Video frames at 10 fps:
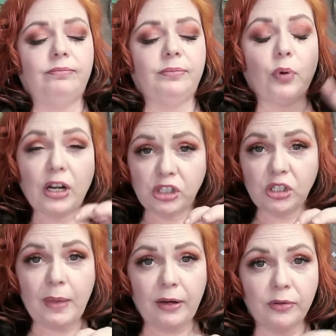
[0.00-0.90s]
precious
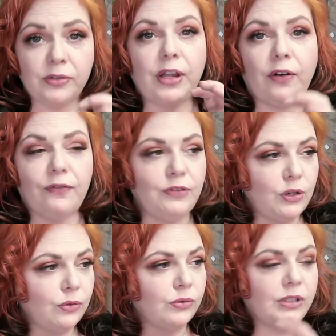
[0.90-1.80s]
metals that are
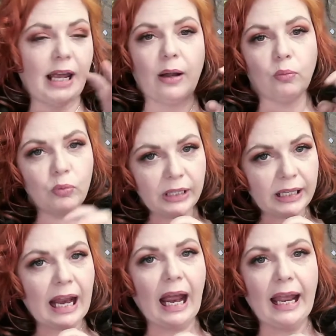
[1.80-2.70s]
fused at a really
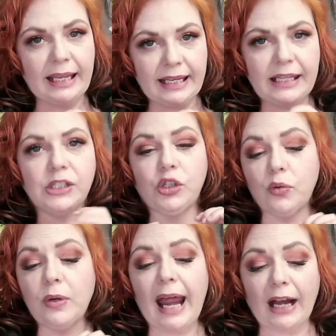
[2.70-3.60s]
high heat to
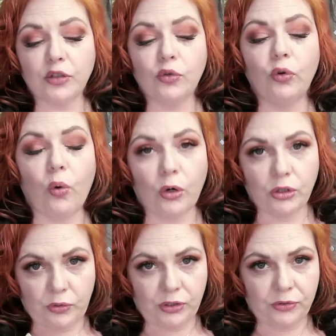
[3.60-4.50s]
natural quartz
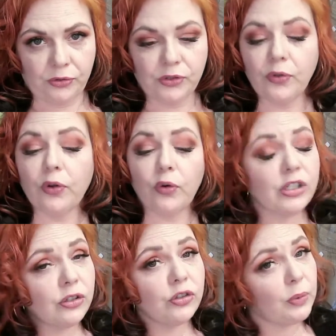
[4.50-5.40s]
crystals. So the
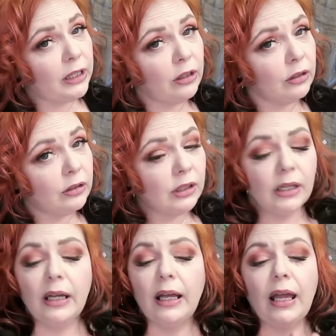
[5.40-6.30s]
crystal's real,
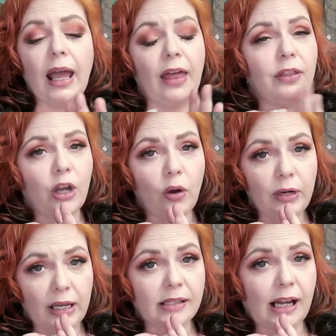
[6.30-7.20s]
and the
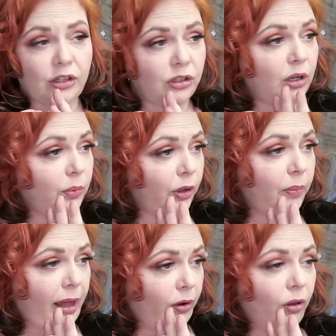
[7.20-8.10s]
coating is actually a real
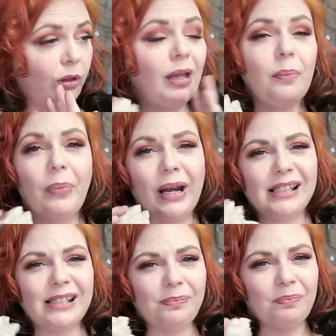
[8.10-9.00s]
metal, but it's
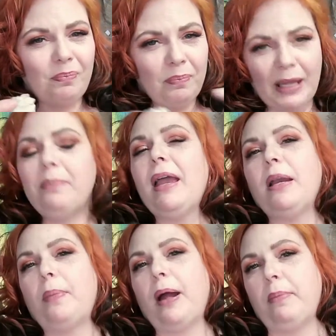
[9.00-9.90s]
been made
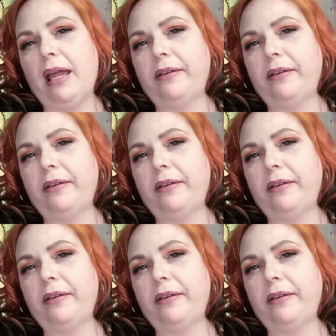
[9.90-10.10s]
by man.